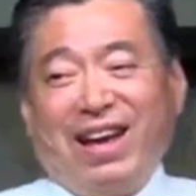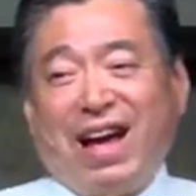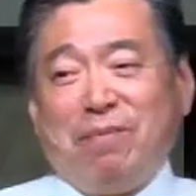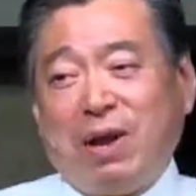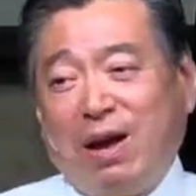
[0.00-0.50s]

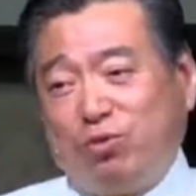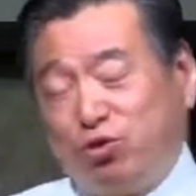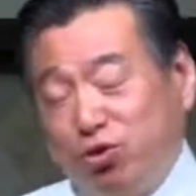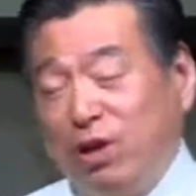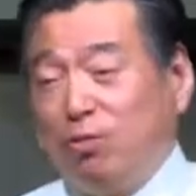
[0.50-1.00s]
I mean, I
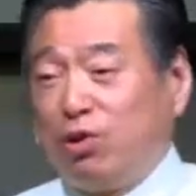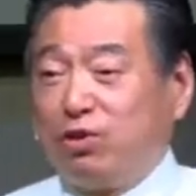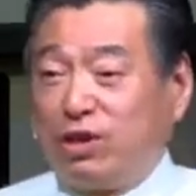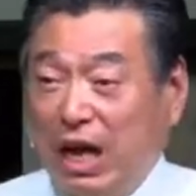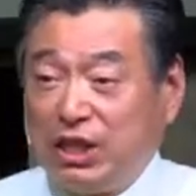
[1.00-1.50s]
truly want to
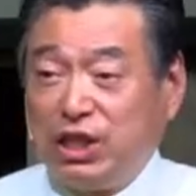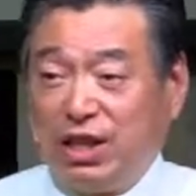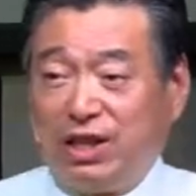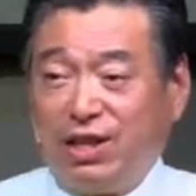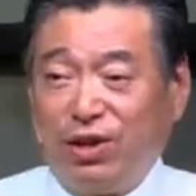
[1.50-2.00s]
touch it.
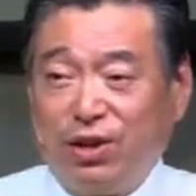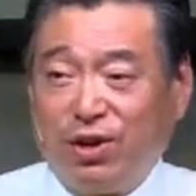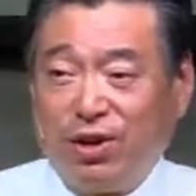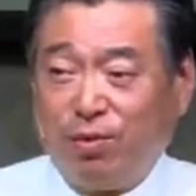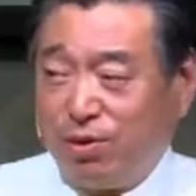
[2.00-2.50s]
You know,
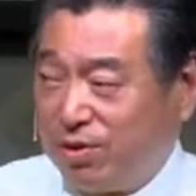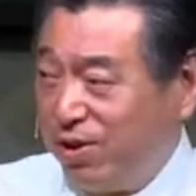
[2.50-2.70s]
I want to.